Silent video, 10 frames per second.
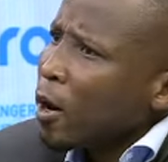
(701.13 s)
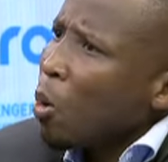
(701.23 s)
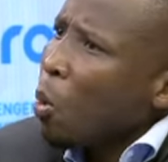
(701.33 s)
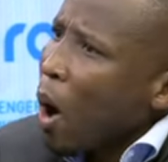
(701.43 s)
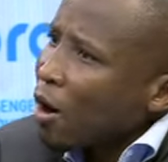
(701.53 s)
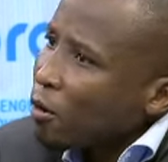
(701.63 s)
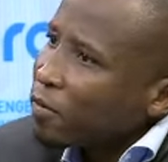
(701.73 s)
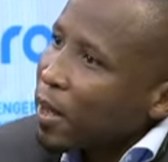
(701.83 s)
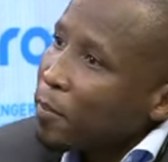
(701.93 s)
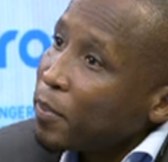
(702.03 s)
One of
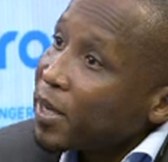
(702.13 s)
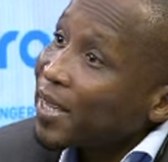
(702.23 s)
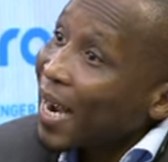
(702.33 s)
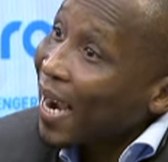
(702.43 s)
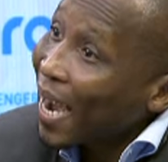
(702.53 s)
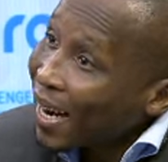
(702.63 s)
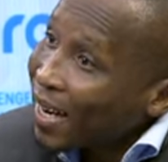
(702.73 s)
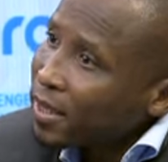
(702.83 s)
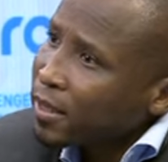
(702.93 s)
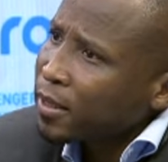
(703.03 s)
them being the
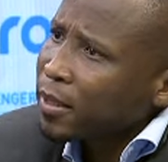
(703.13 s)
current